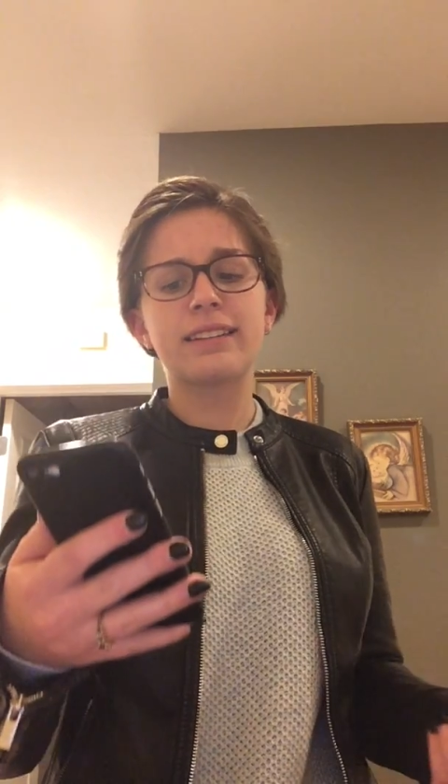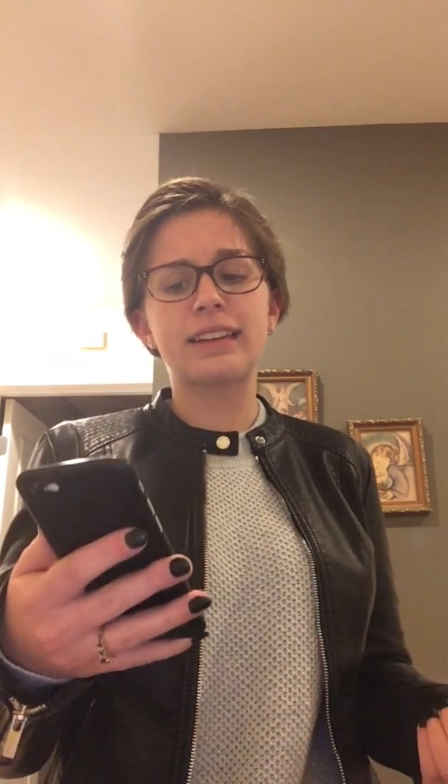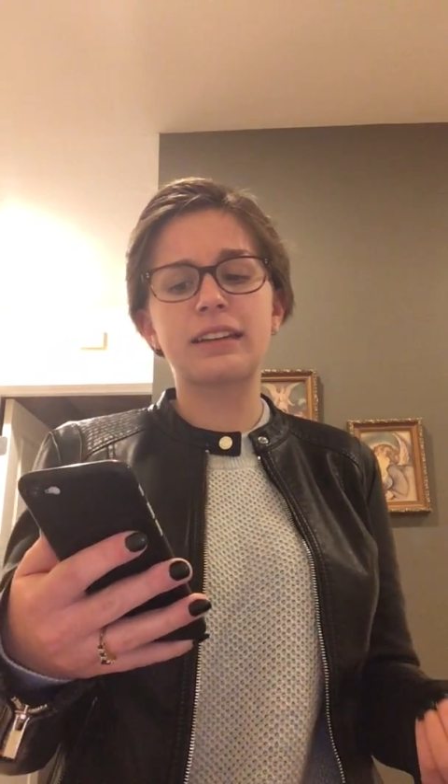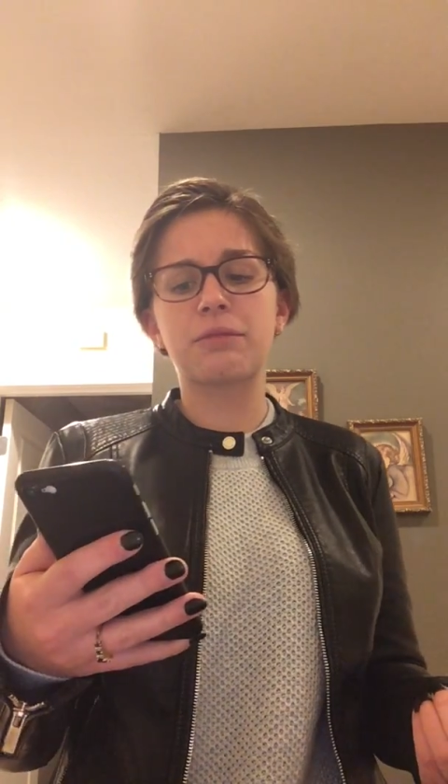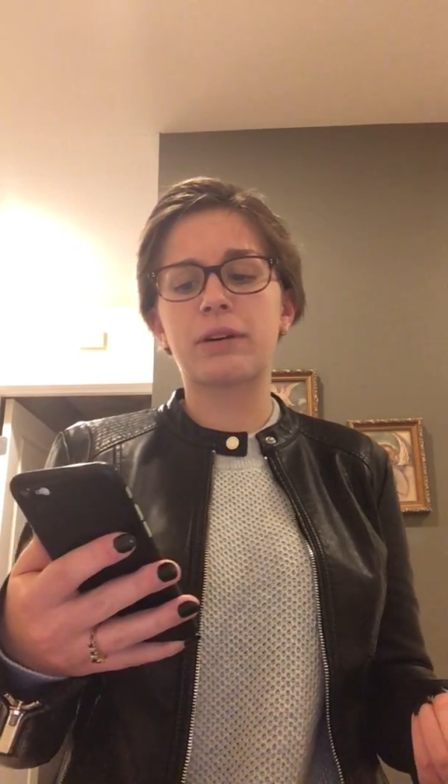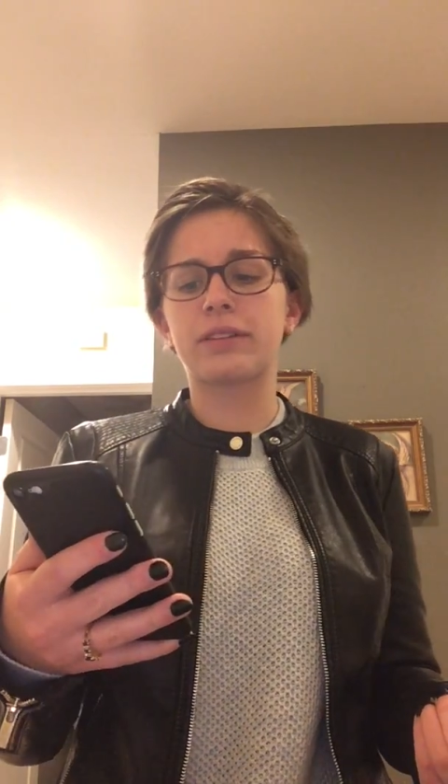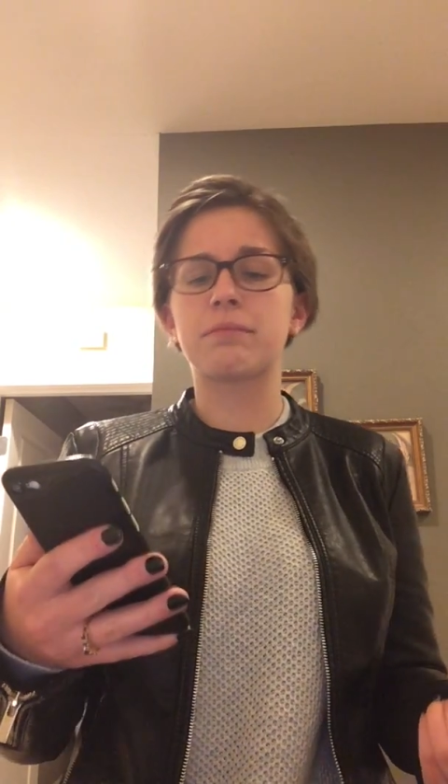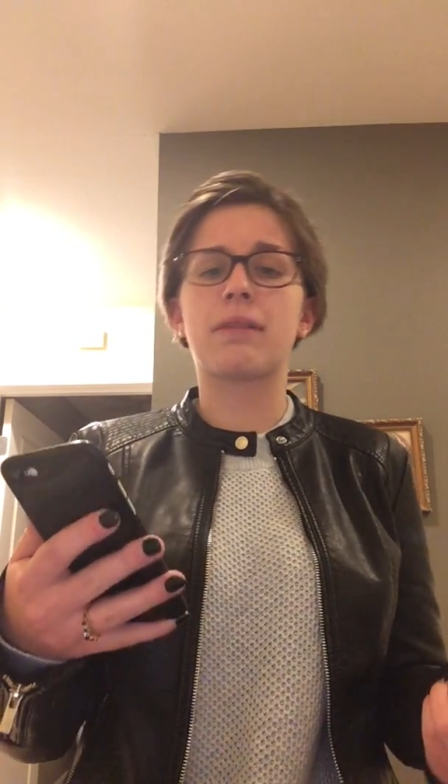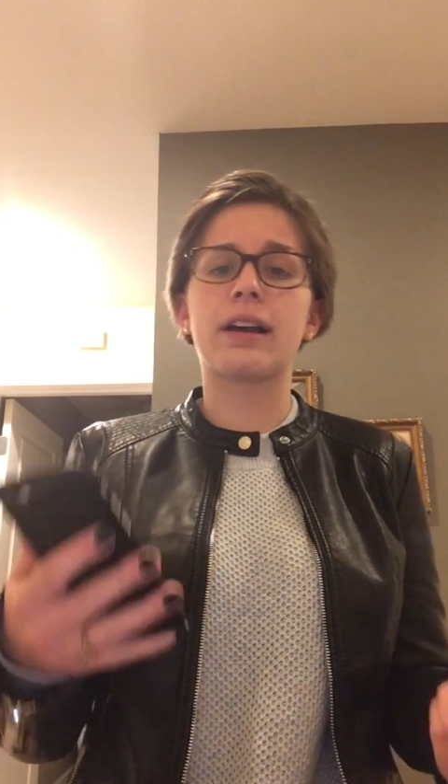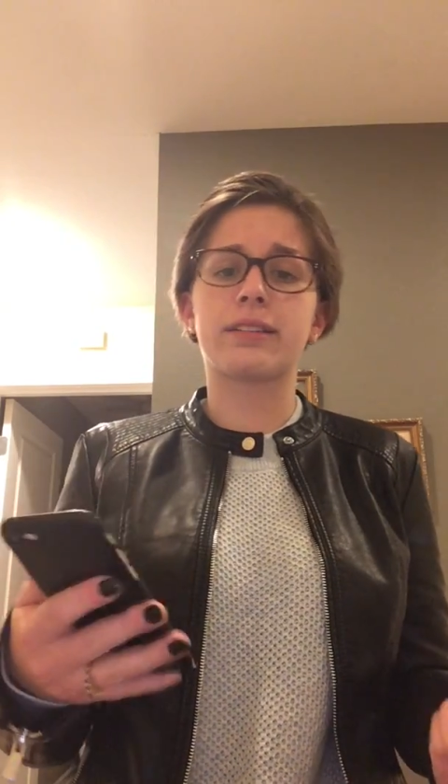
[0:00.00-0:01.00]
saying it
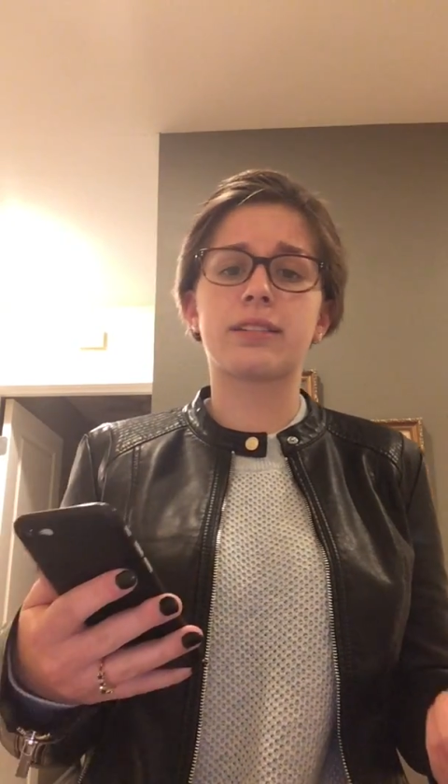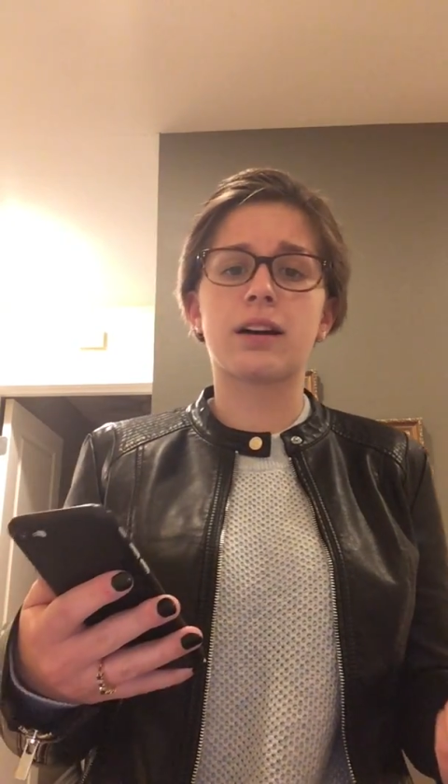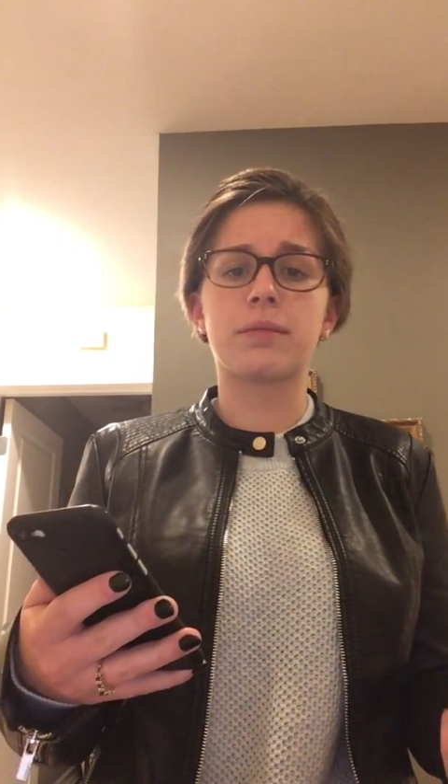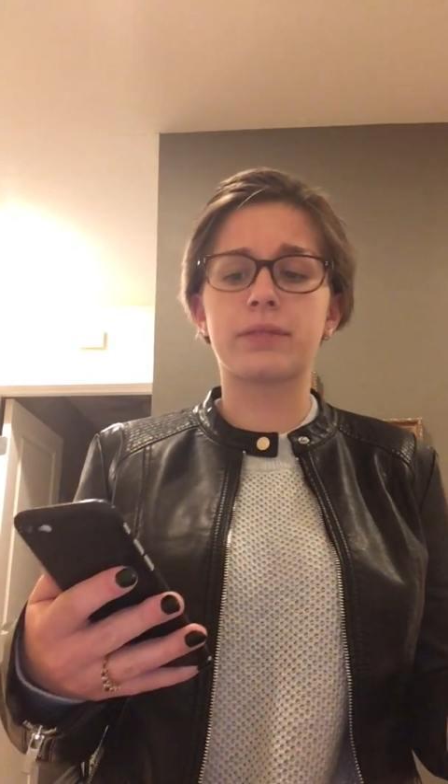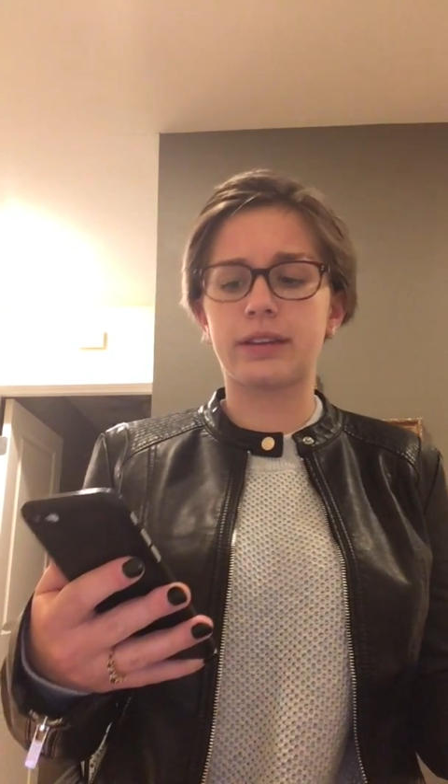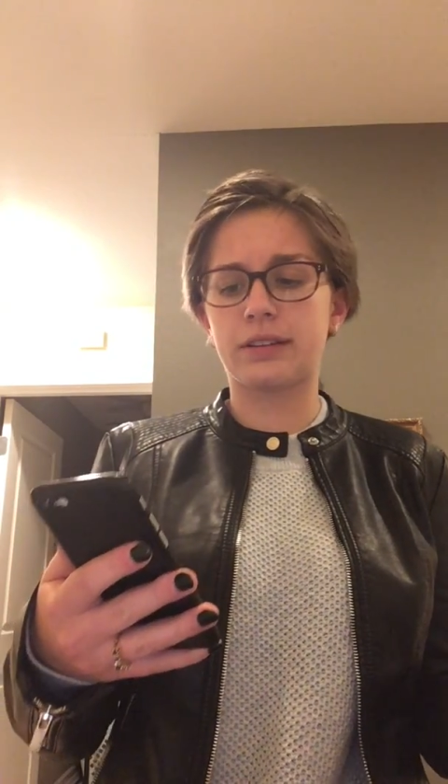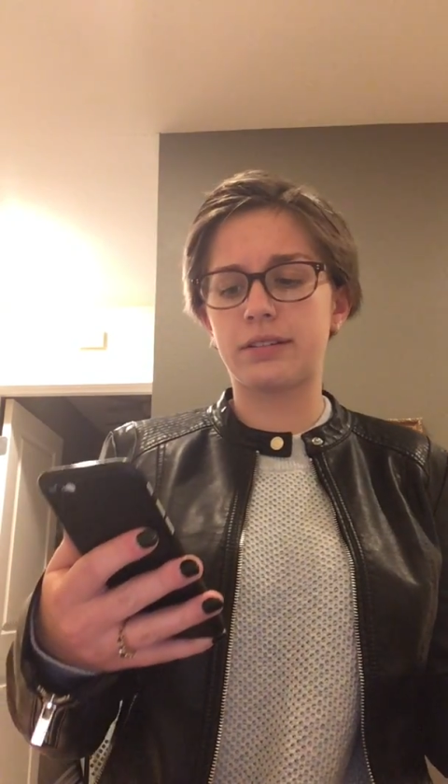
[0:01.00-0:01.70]
wasn't my sobs they